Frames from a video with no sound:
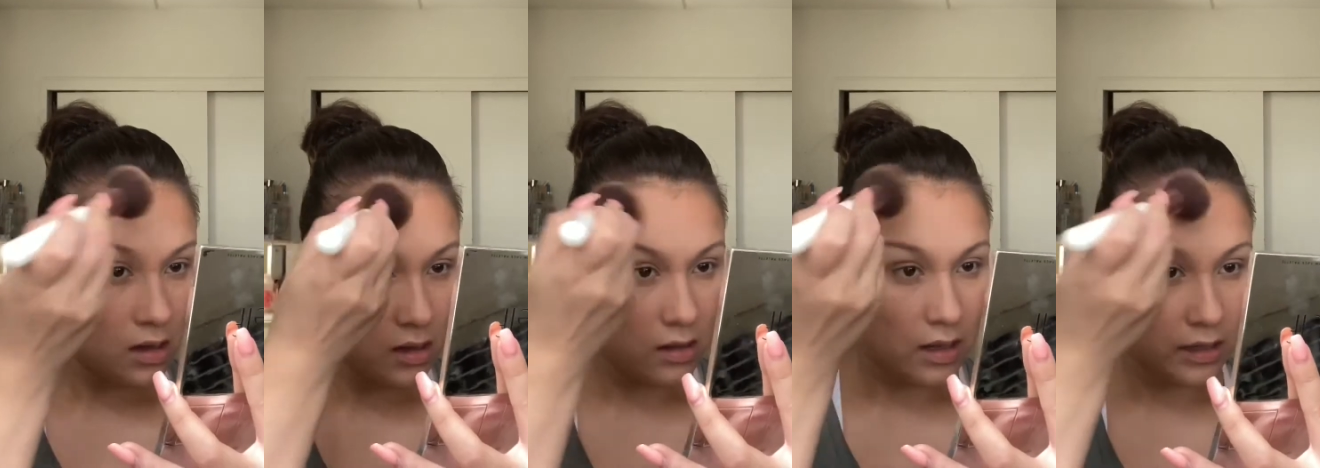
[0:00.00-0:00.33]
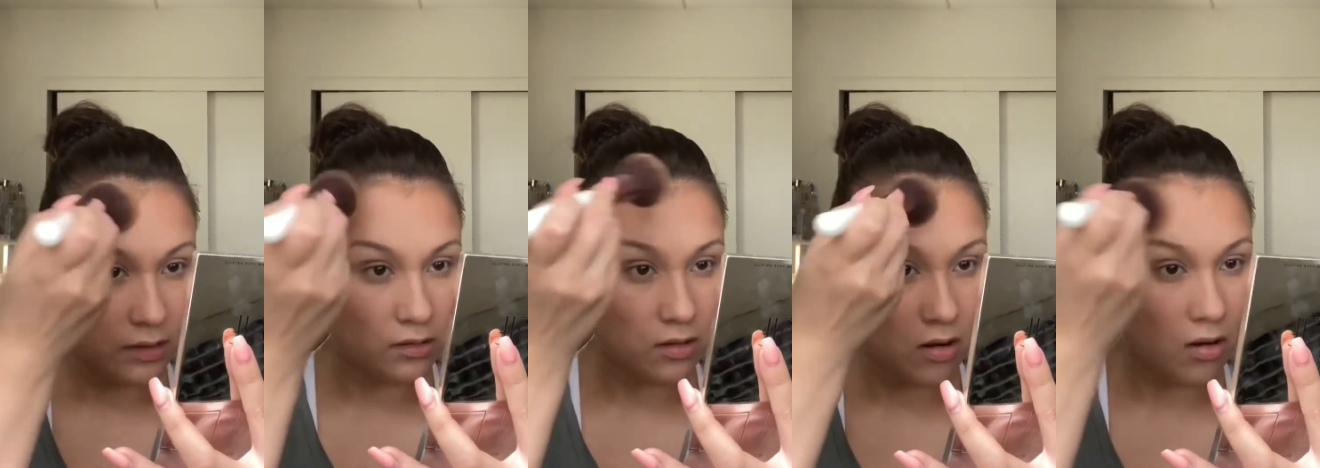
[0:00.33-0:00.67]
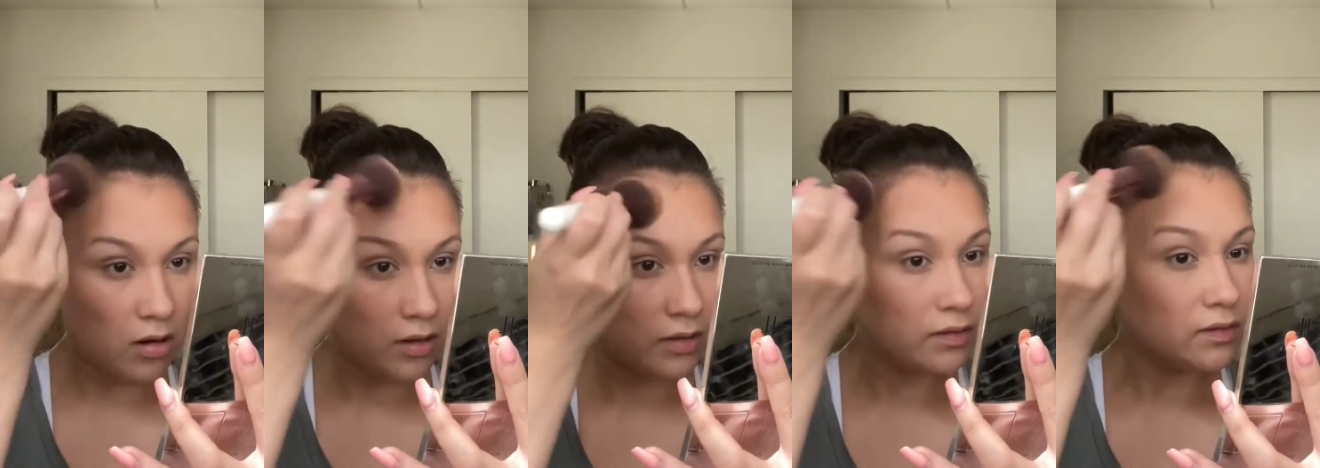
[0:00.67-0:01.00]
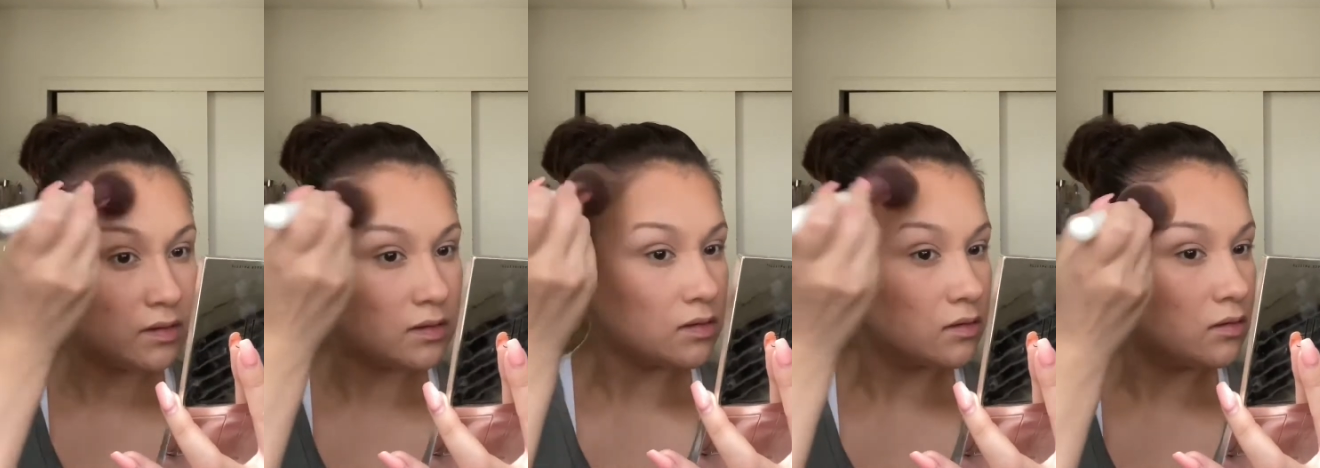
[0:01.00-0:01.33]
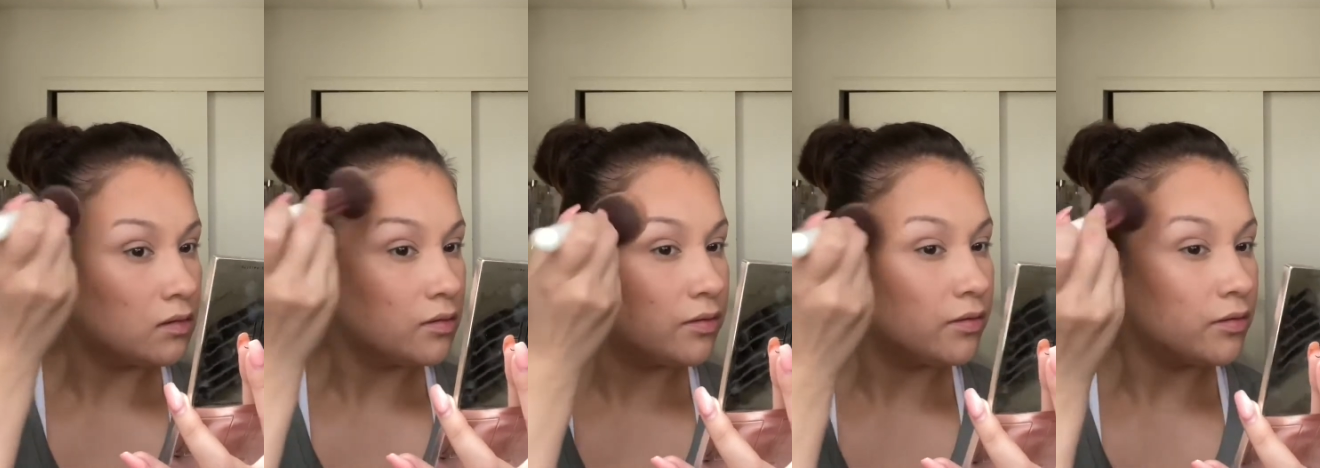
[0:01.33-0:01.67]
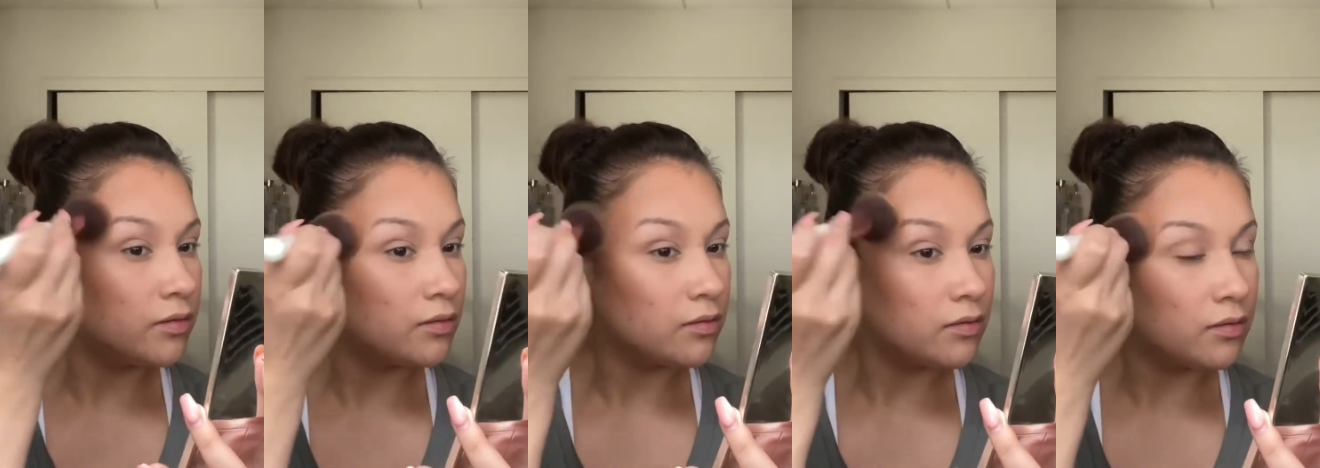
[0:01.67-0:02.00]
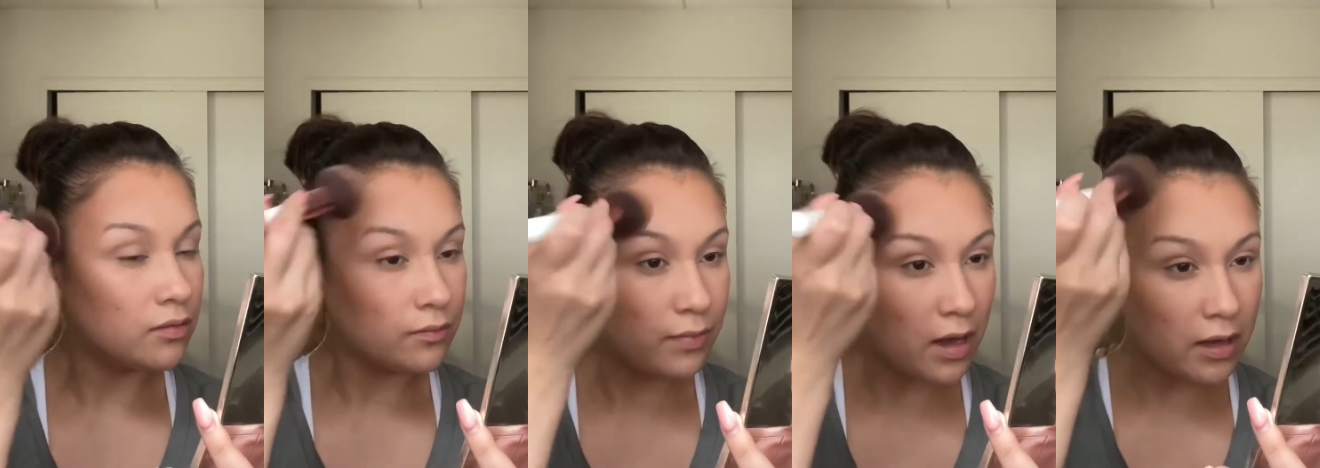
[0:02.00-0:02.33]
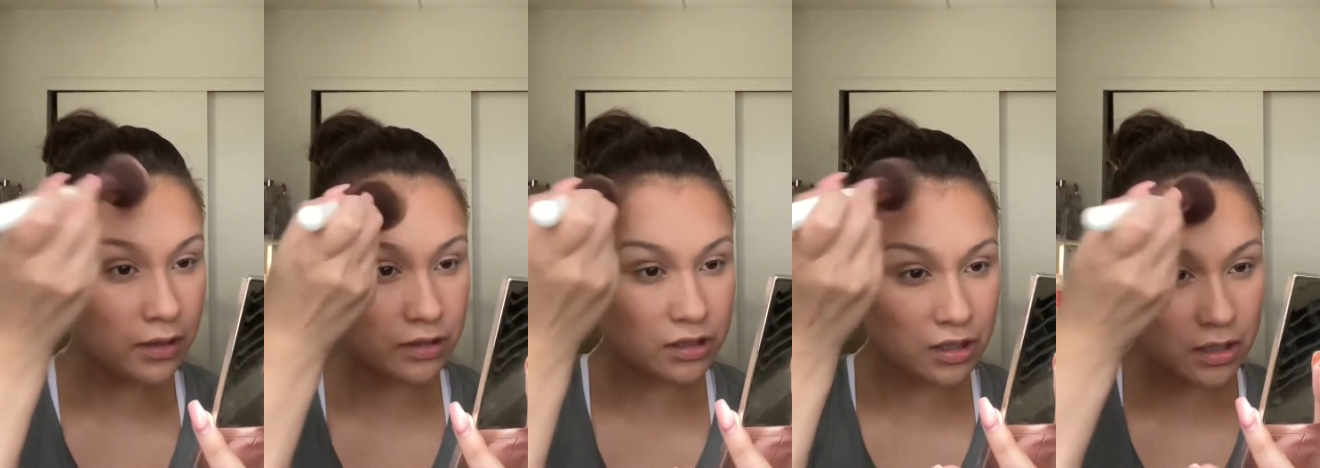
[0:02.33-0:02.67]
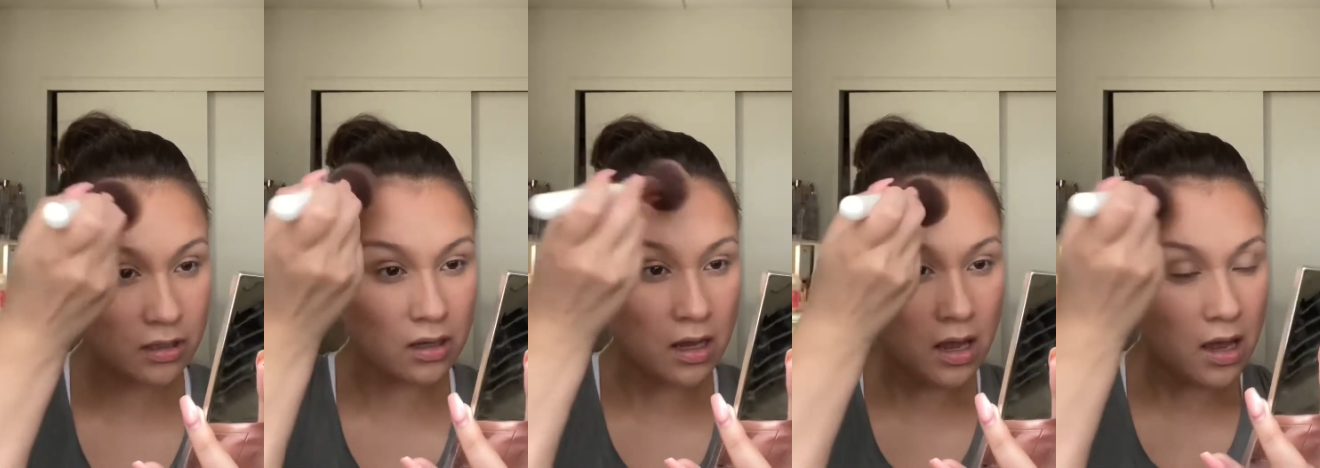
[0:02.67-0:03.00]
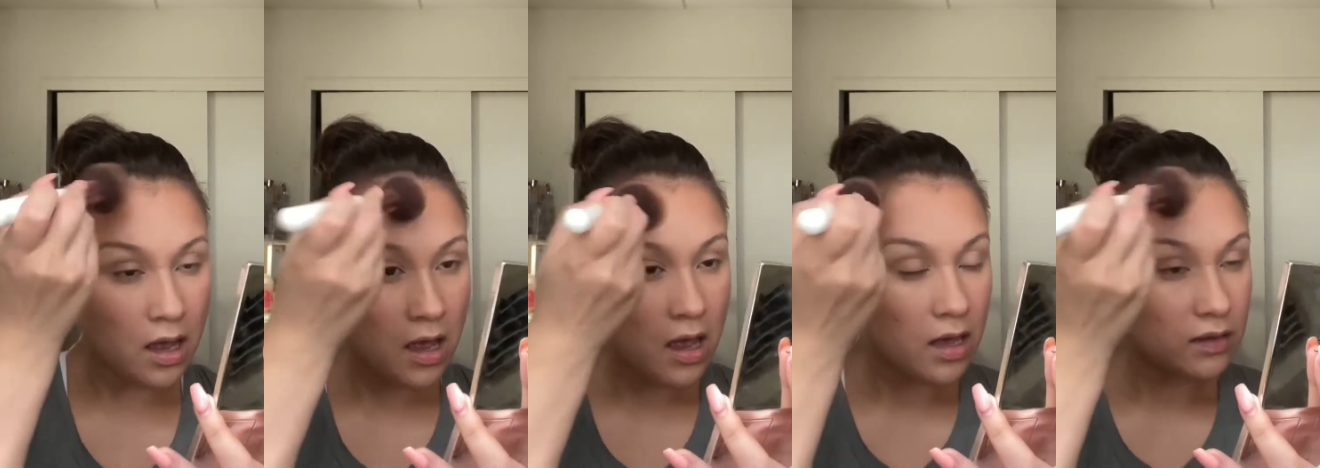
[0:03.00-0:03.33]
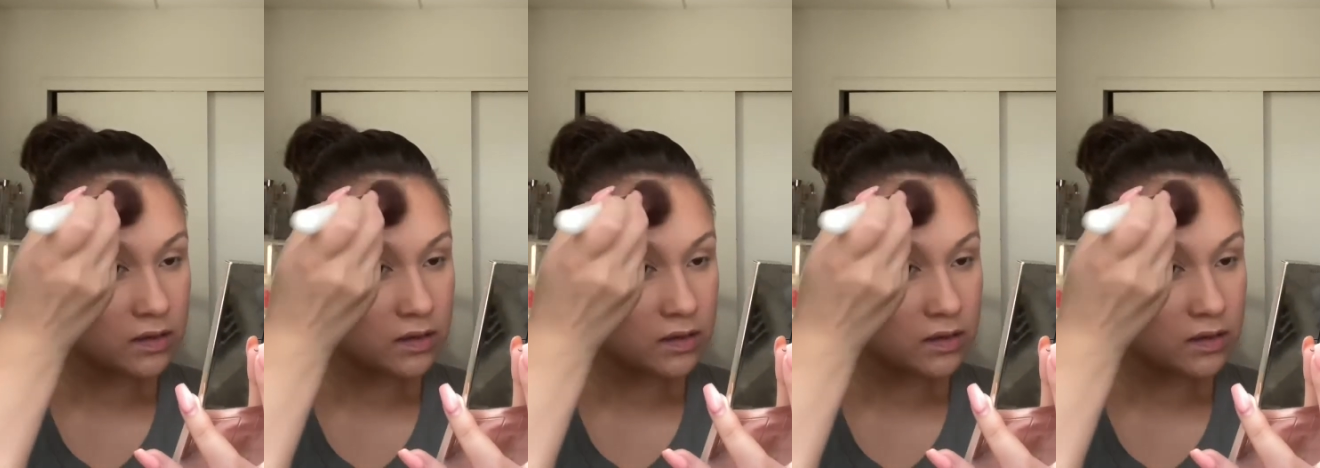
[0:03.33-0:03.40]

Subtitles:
NARS packaging. So I